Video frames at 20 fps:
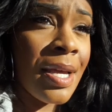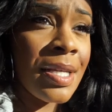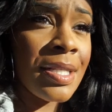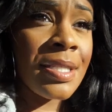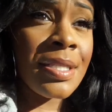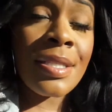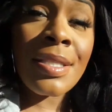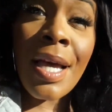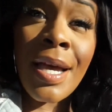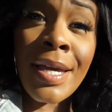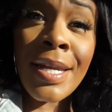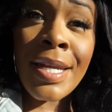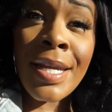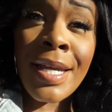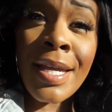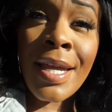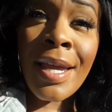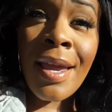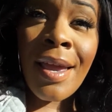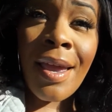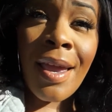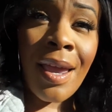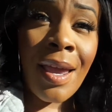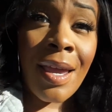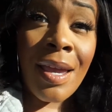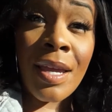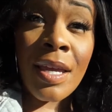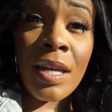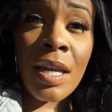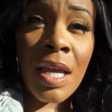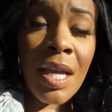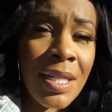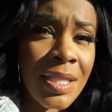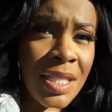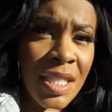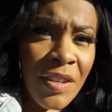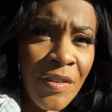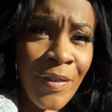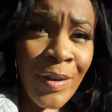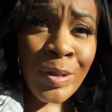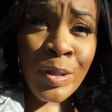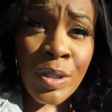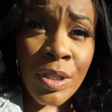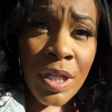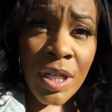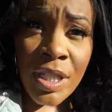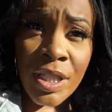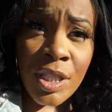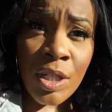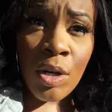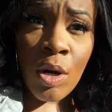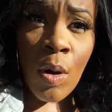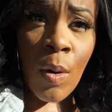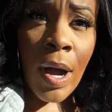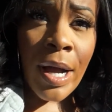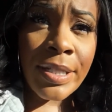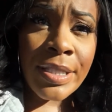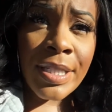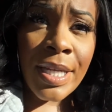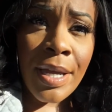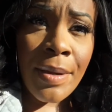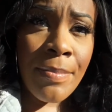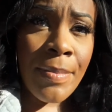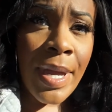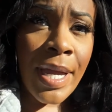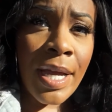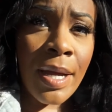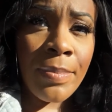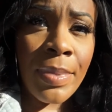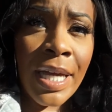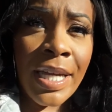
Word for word: sunny and it just feels good to go out to get makeup.